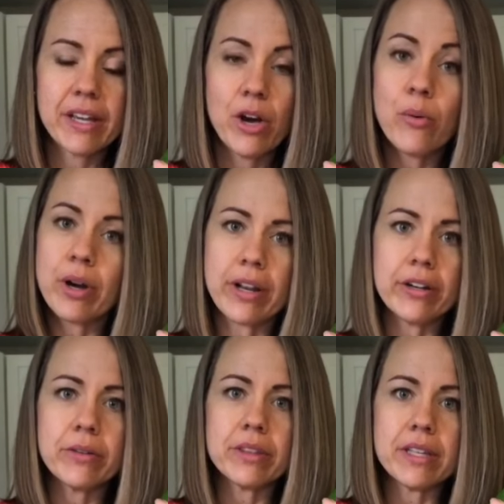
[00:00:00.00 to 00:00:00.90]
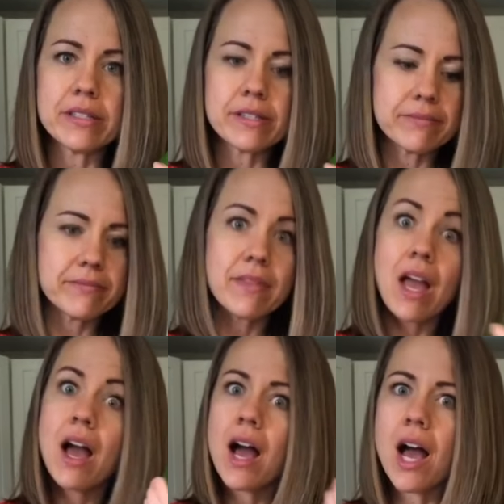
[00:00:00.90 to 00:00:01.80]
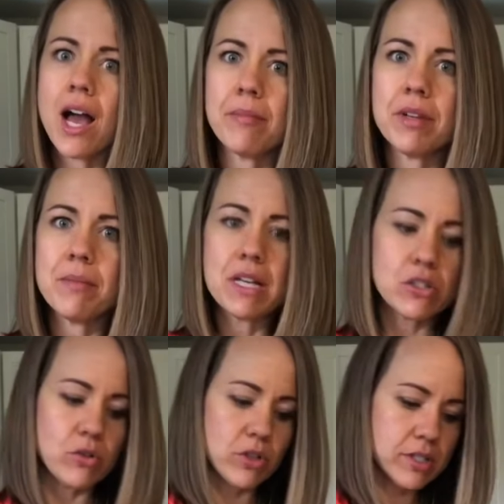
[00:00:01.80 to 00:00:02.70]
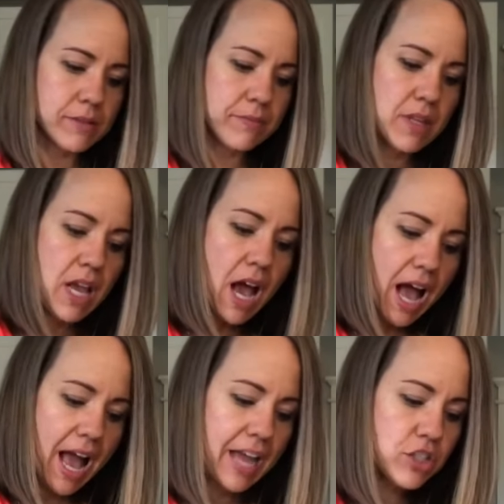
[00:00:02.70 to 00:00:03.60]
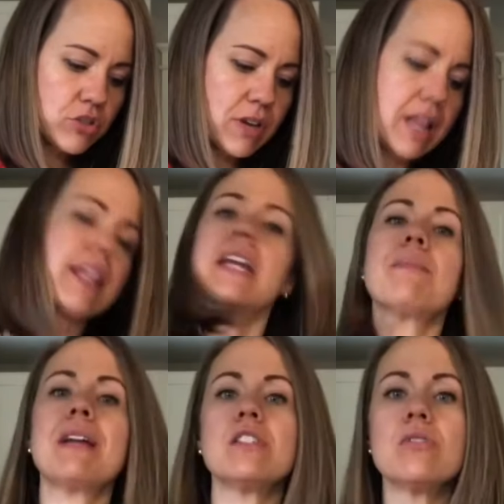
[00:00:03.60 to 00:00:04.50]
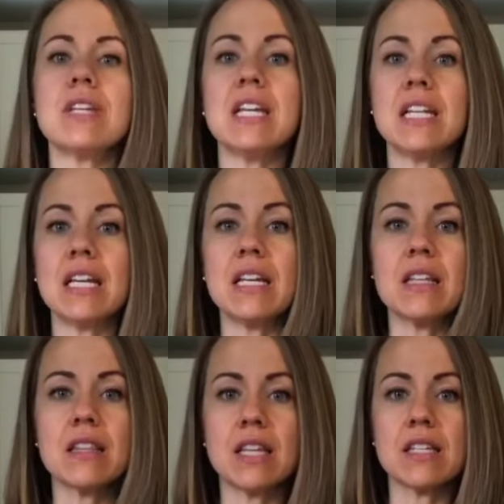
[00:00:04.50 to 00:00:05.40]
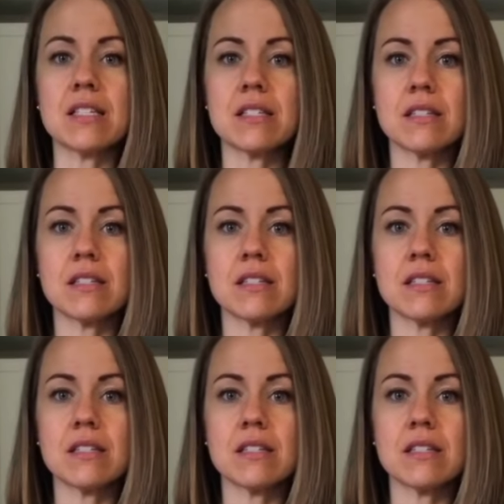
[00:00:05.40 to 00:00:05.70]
What are you gonna do with these? I'm gonna make zoodles. I do not like my zucchini this